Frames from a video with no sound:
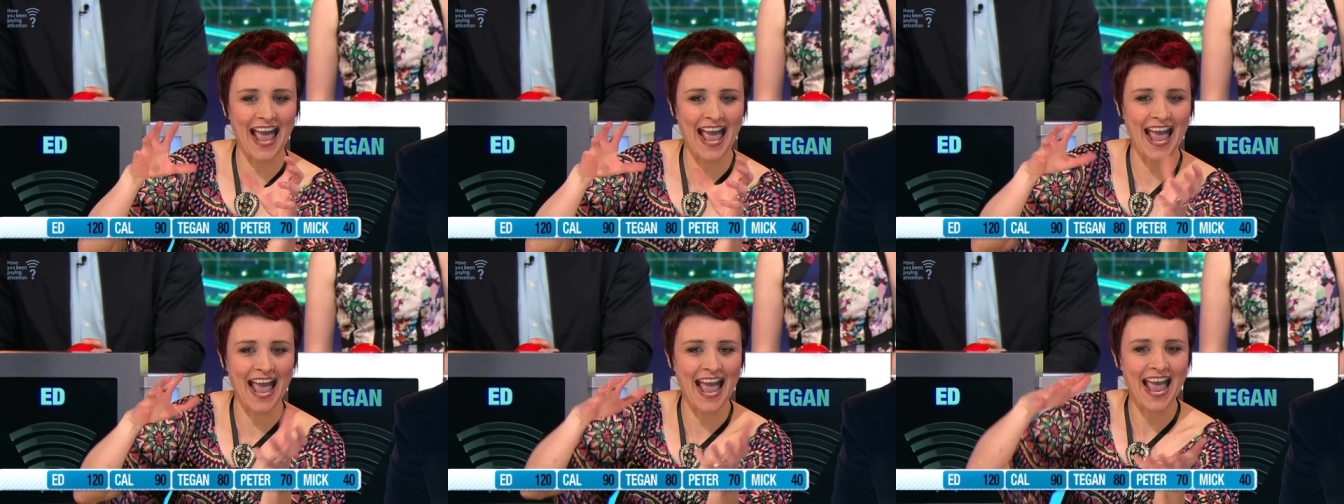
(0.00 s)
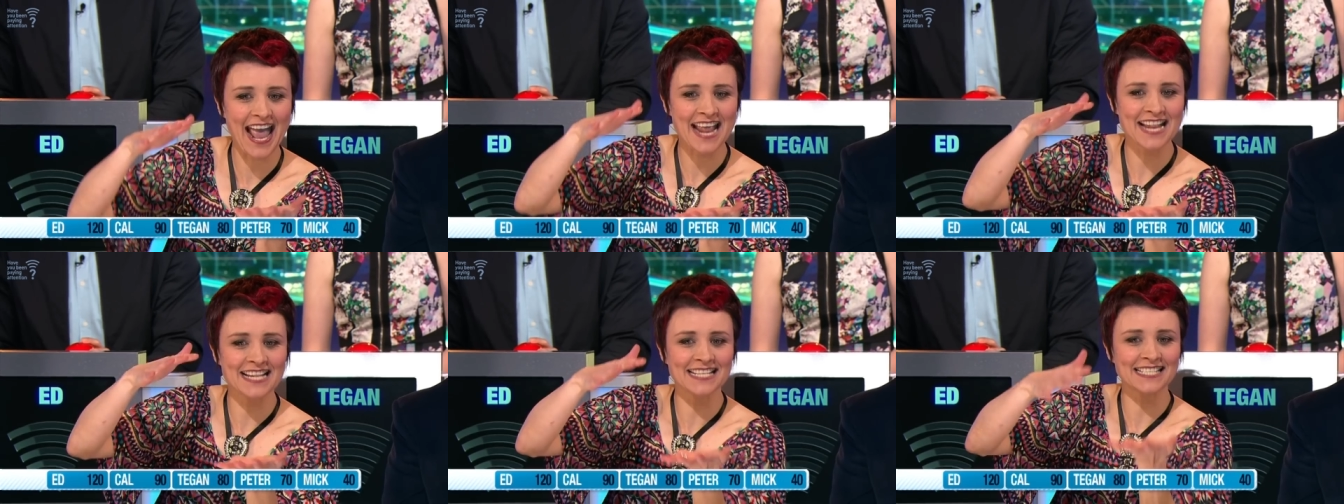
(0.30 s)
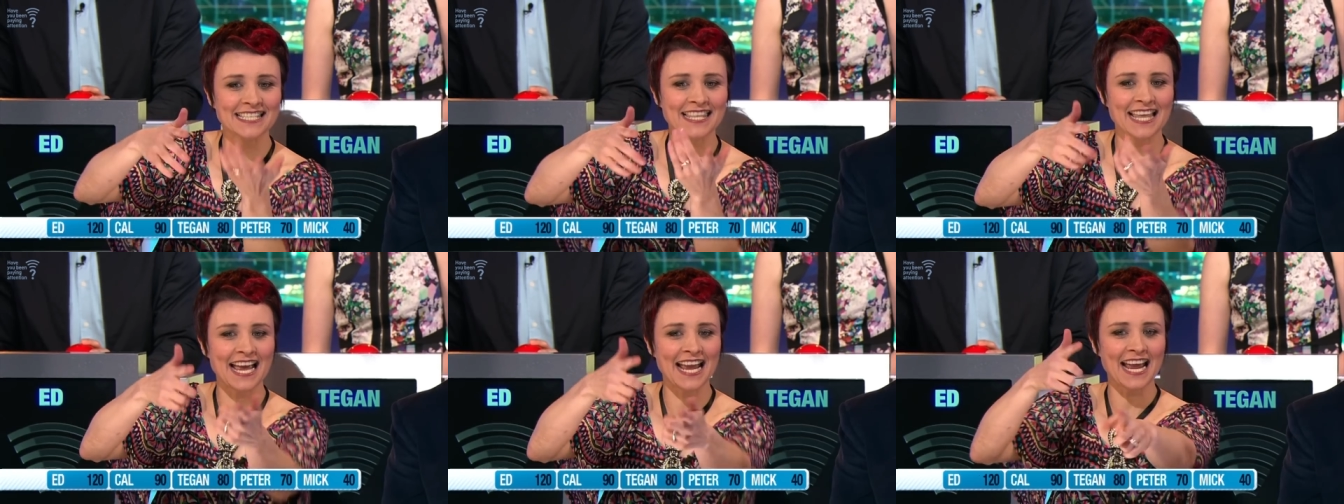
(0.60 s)
And
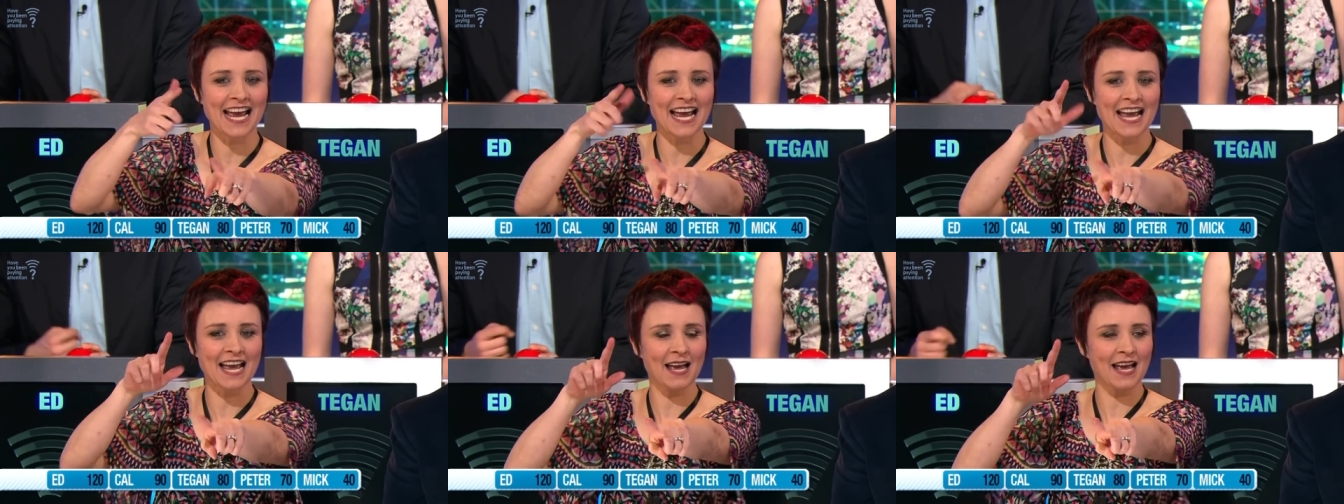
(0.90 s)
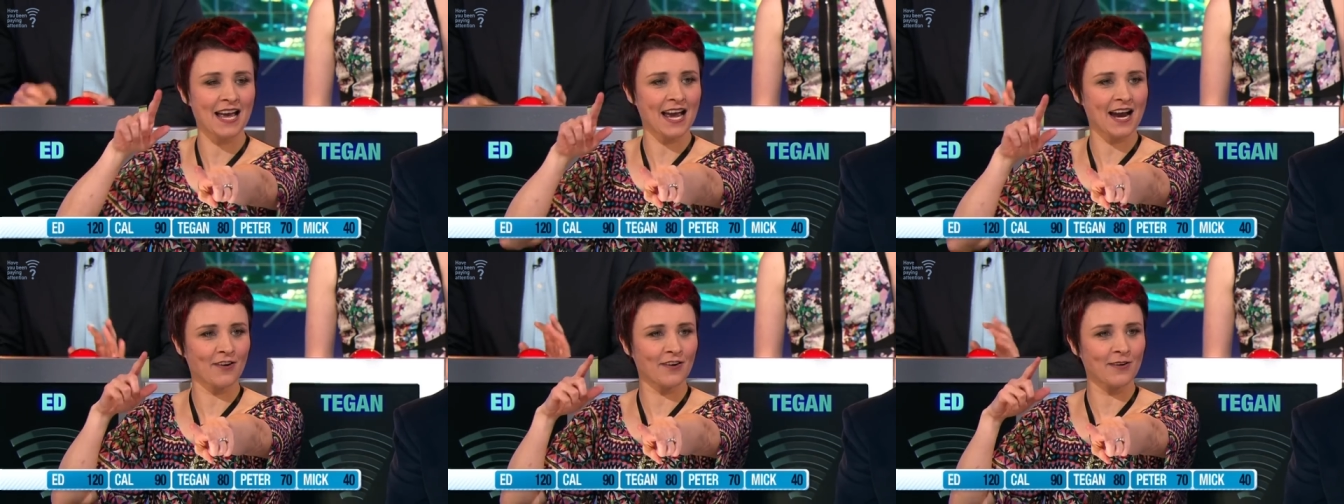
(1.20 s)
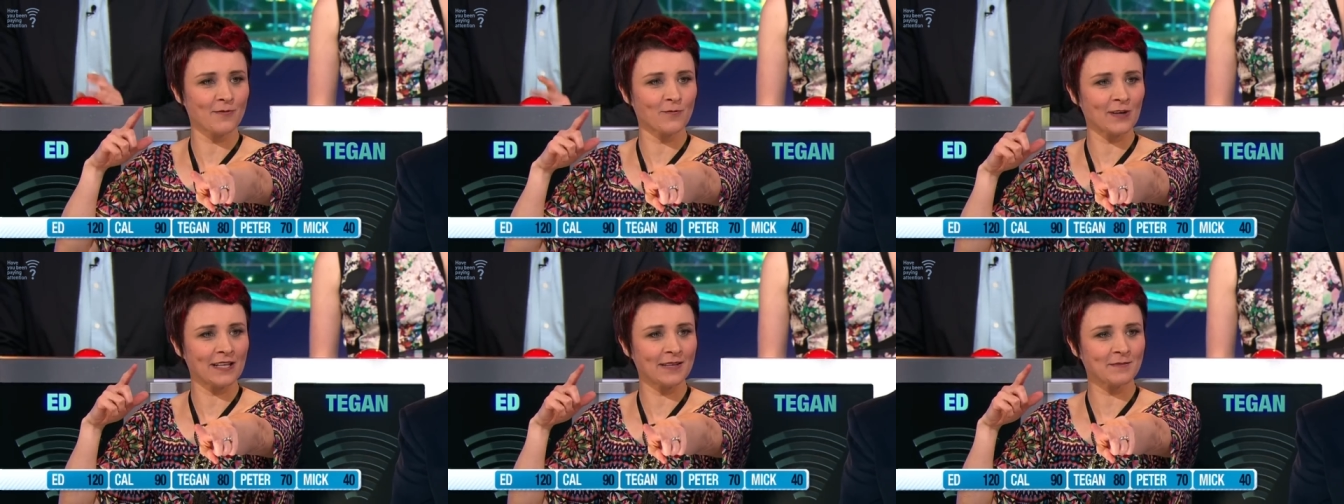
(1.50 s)
they are
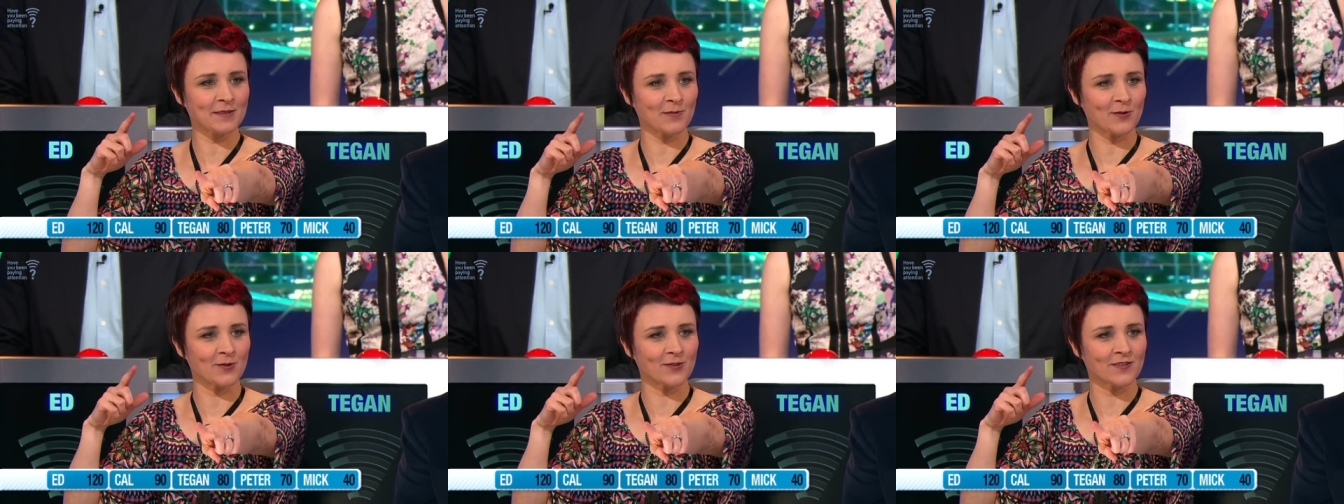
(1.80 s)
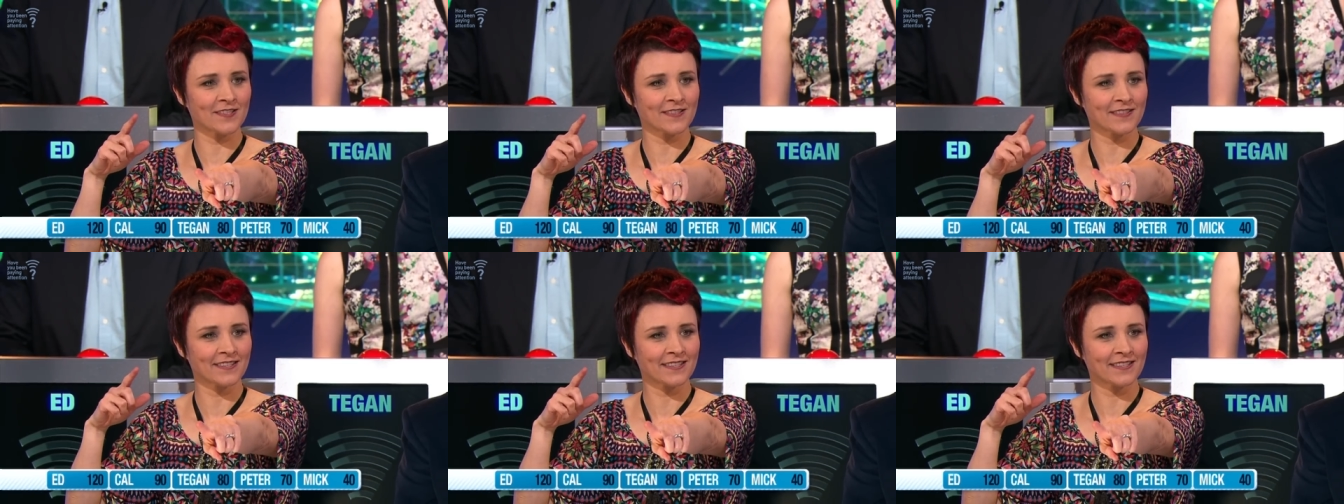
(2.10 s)
in Williams boots.